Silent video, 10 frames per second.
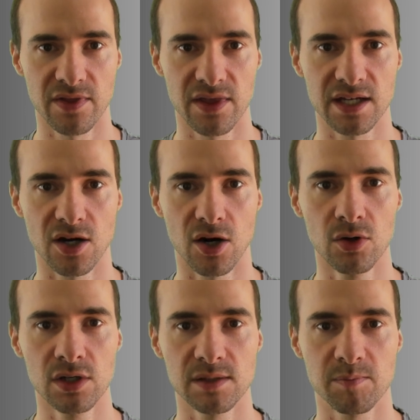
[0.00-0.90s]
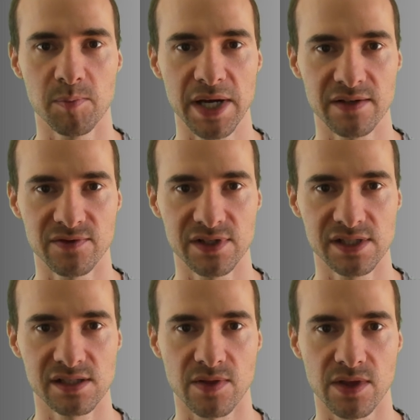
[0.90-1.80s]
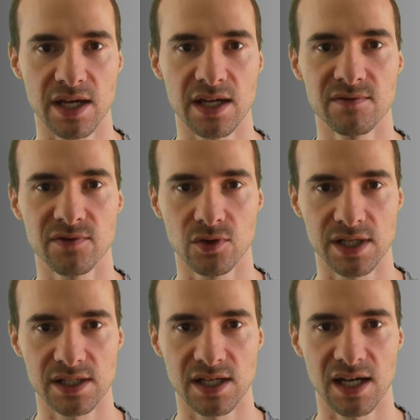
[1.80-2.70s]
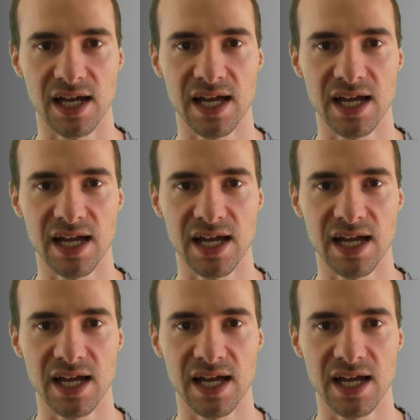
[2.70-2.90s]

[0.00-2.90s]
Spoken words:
that only benefits the influencer